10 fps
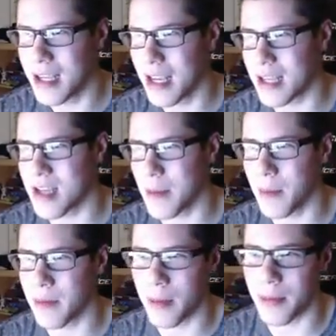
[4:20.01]
And step
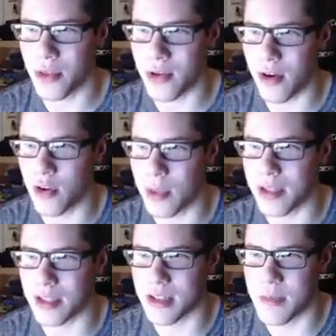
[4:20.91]
number three, are you
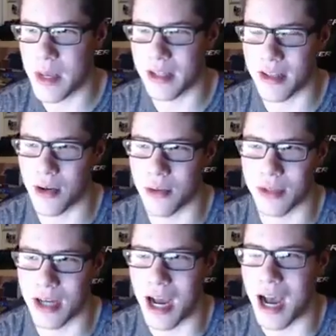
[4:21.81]
willing to spend, you know,
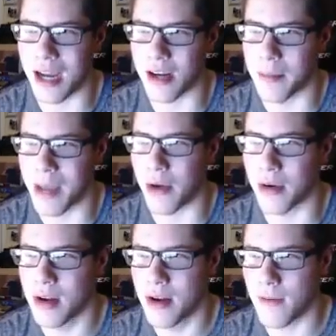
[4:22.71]
a higher amount
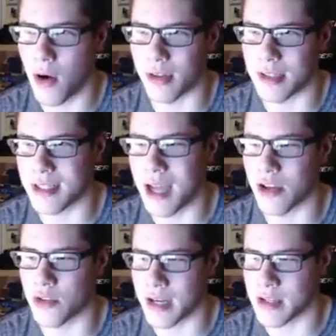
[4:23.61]
on these contracts?